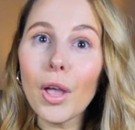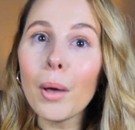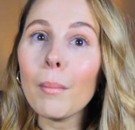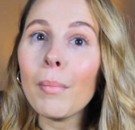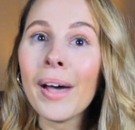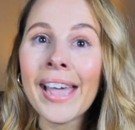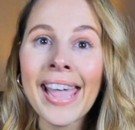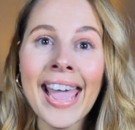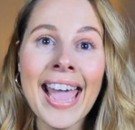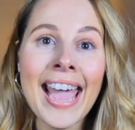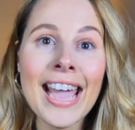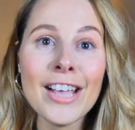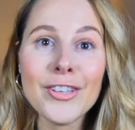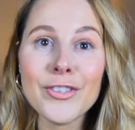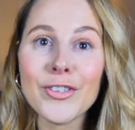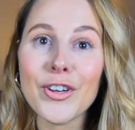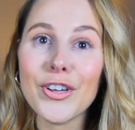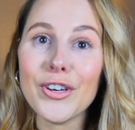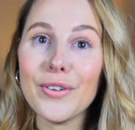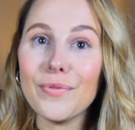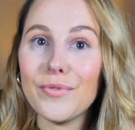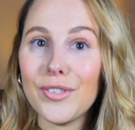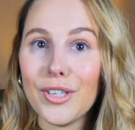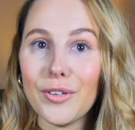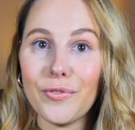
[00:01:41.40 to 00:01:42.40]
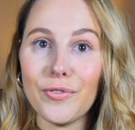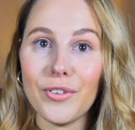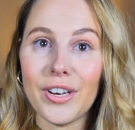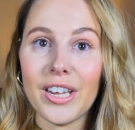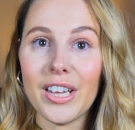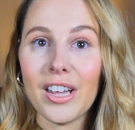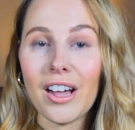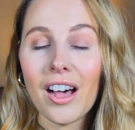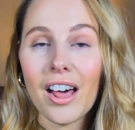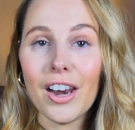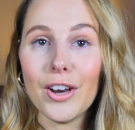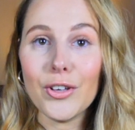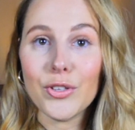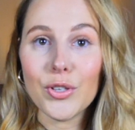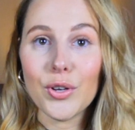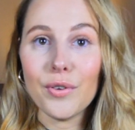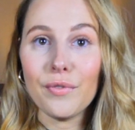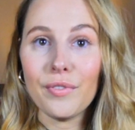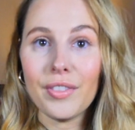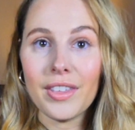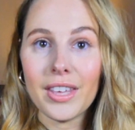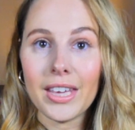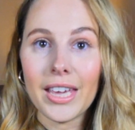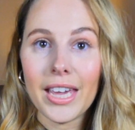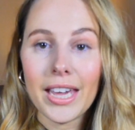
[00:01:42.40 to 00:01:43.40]
my hair's kind of differed in colours
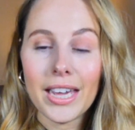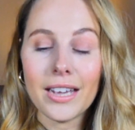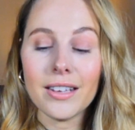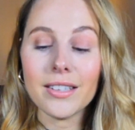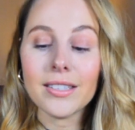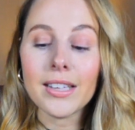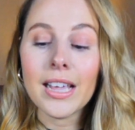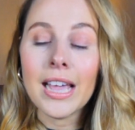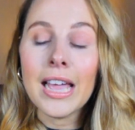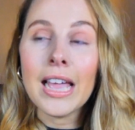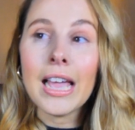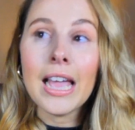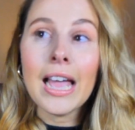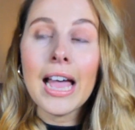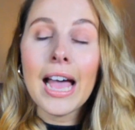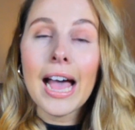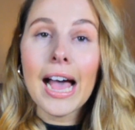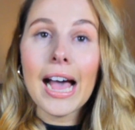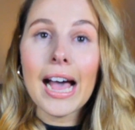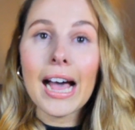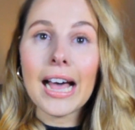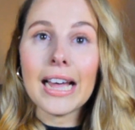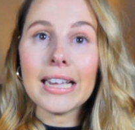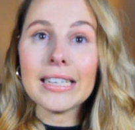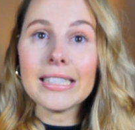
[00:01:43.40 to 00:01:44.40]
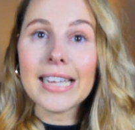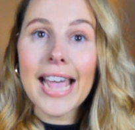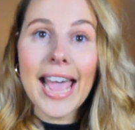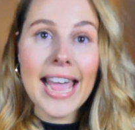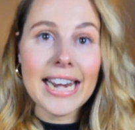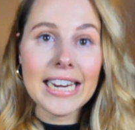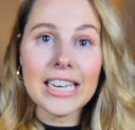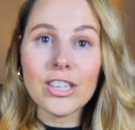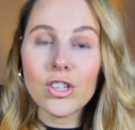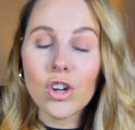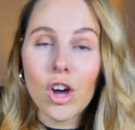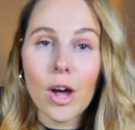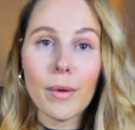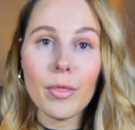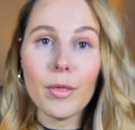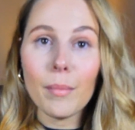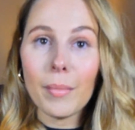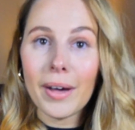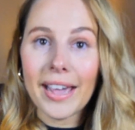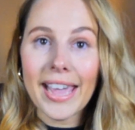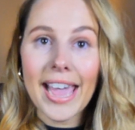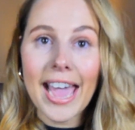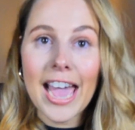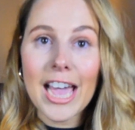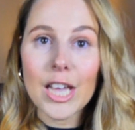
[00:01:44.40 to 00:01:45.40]
over the years and any time that
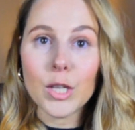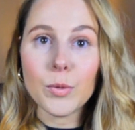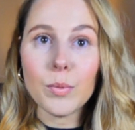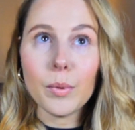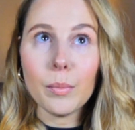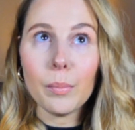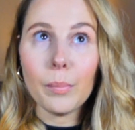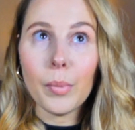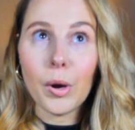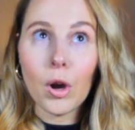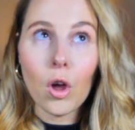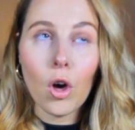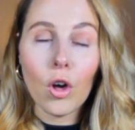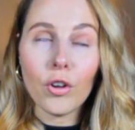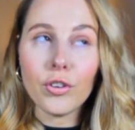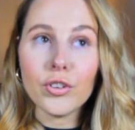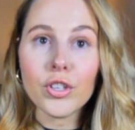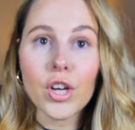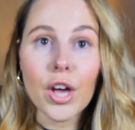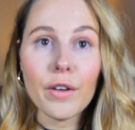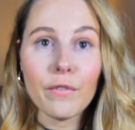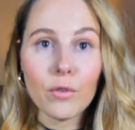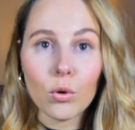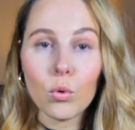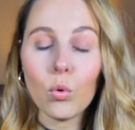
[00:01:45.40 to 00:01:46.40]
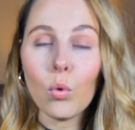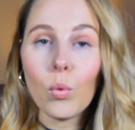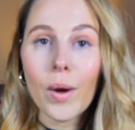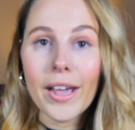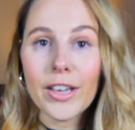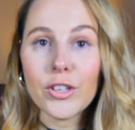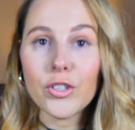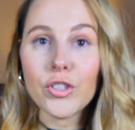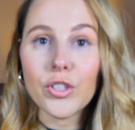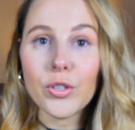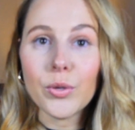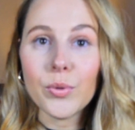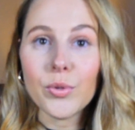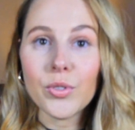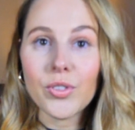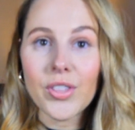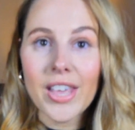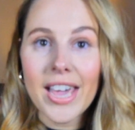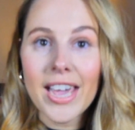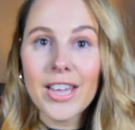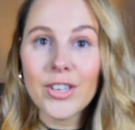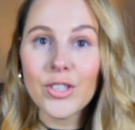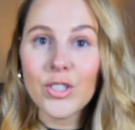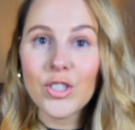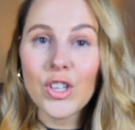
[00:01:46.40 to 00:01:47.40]
my hair's been blonde I've always used
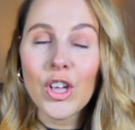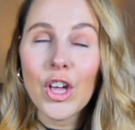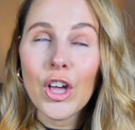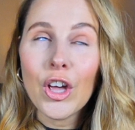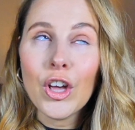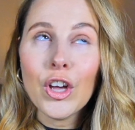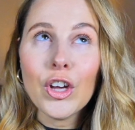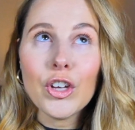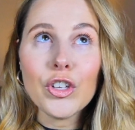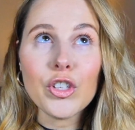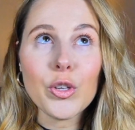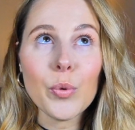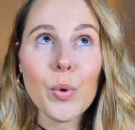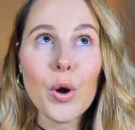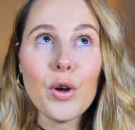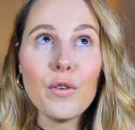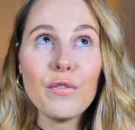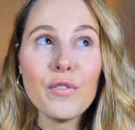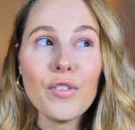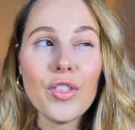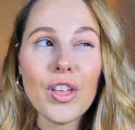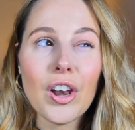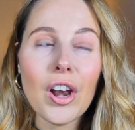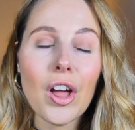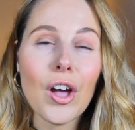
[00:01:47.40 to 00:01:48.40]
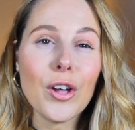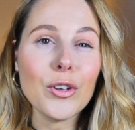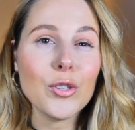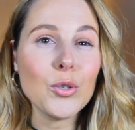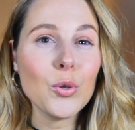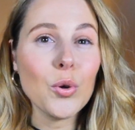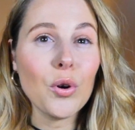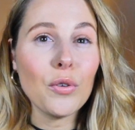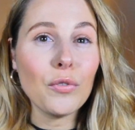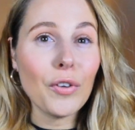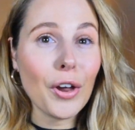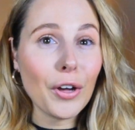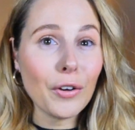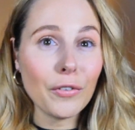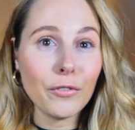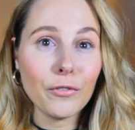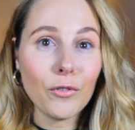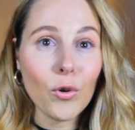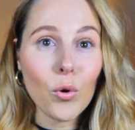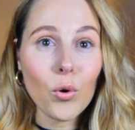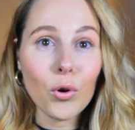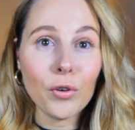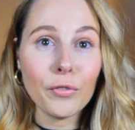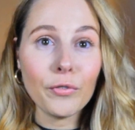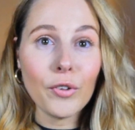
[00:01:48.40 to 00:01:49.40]
this so over the last sort of like
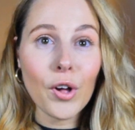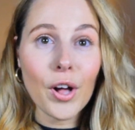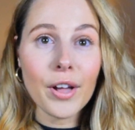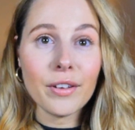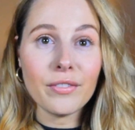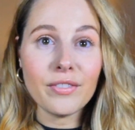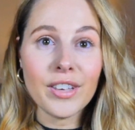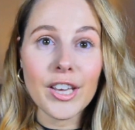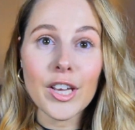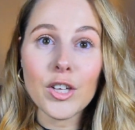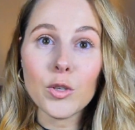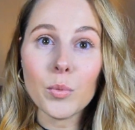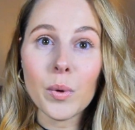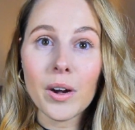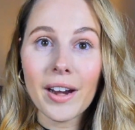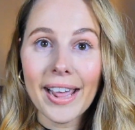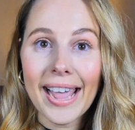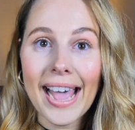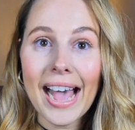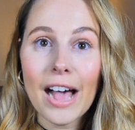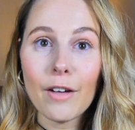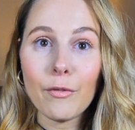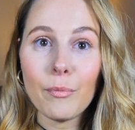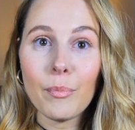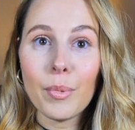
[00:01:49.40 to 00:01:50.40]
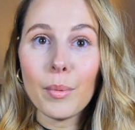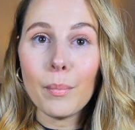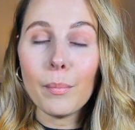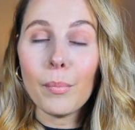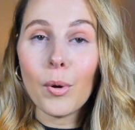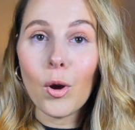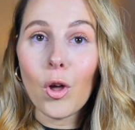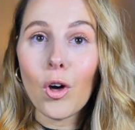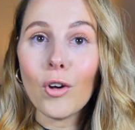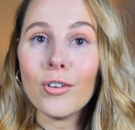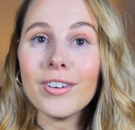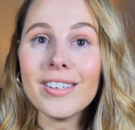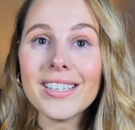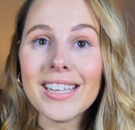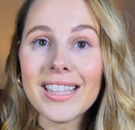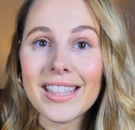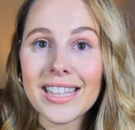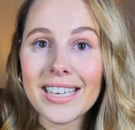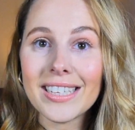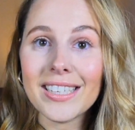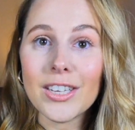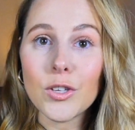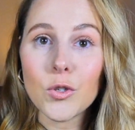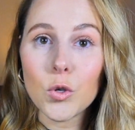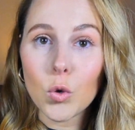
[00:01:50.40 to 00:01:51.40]
four or five years when I have been blonde
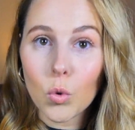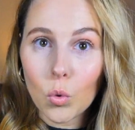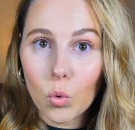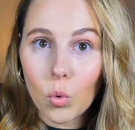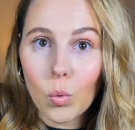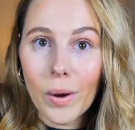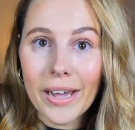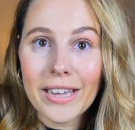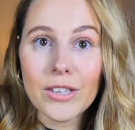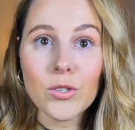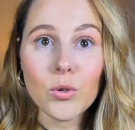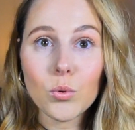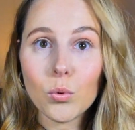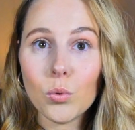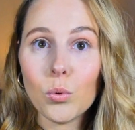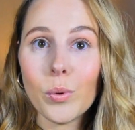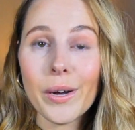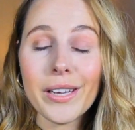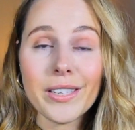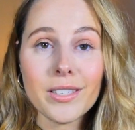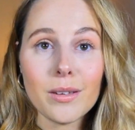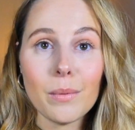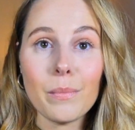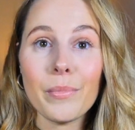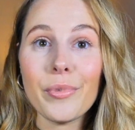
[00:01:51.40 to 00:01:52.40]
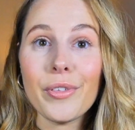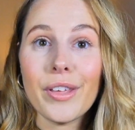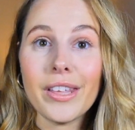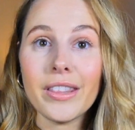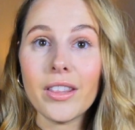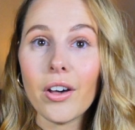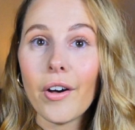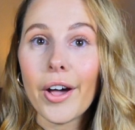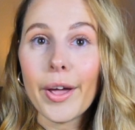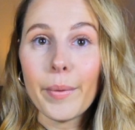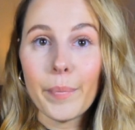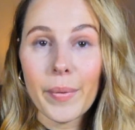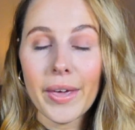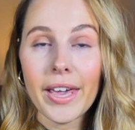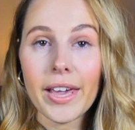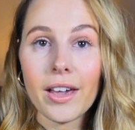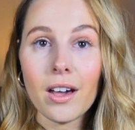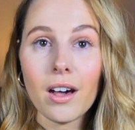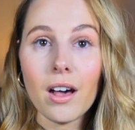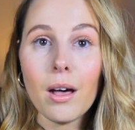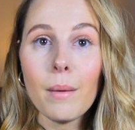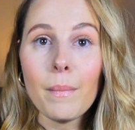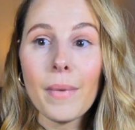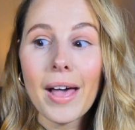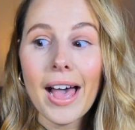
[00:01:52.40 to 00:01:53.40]
this is always always something that I
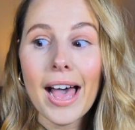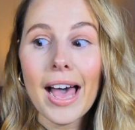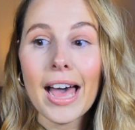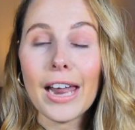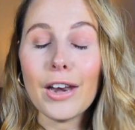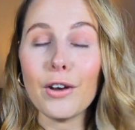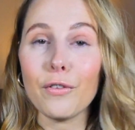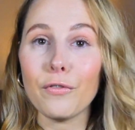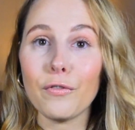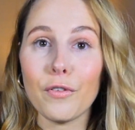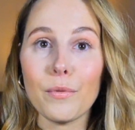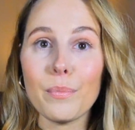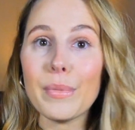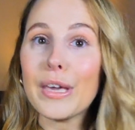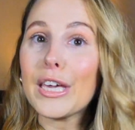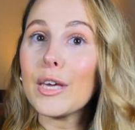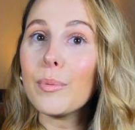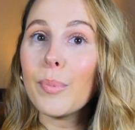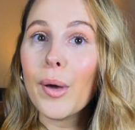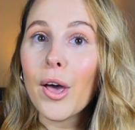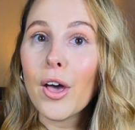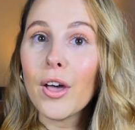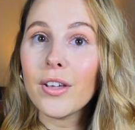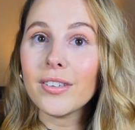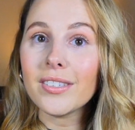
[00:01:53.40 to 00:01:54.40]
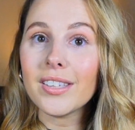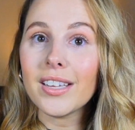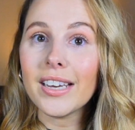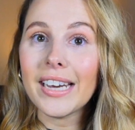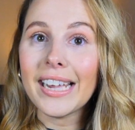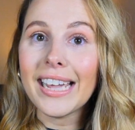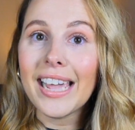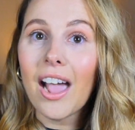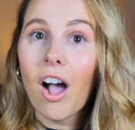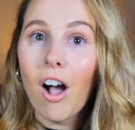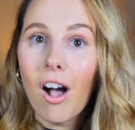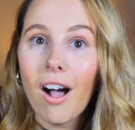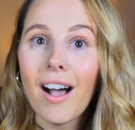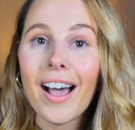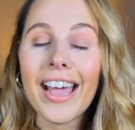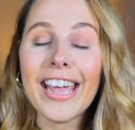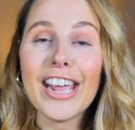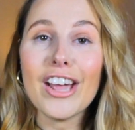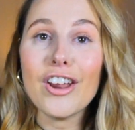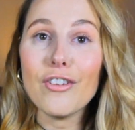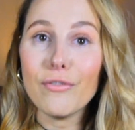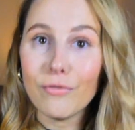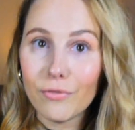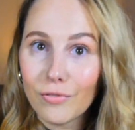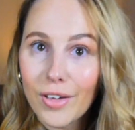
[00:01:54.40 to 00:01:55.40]
pick up and for me personally
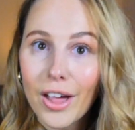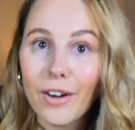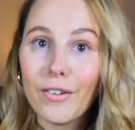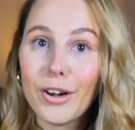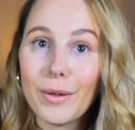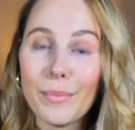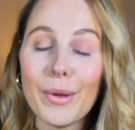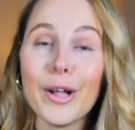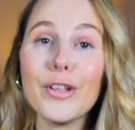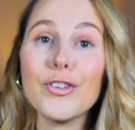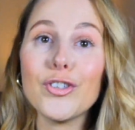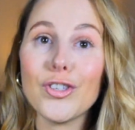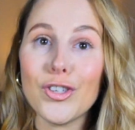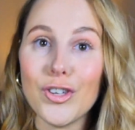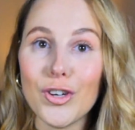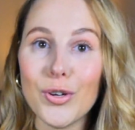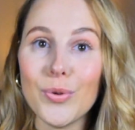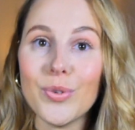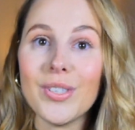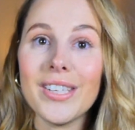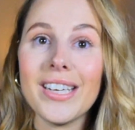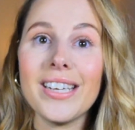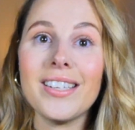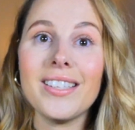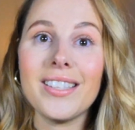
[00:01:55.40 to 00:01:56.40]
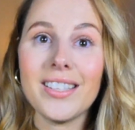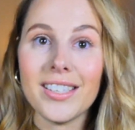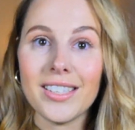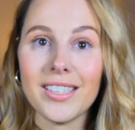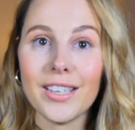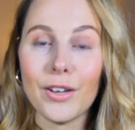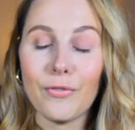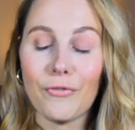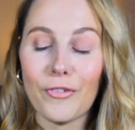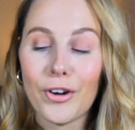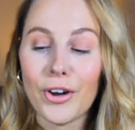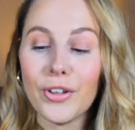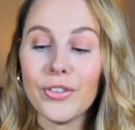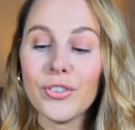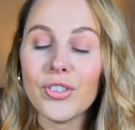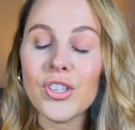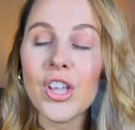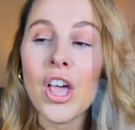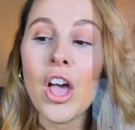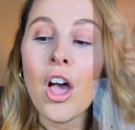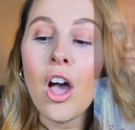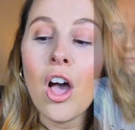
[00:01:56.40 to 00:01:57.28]
I very much notice the difference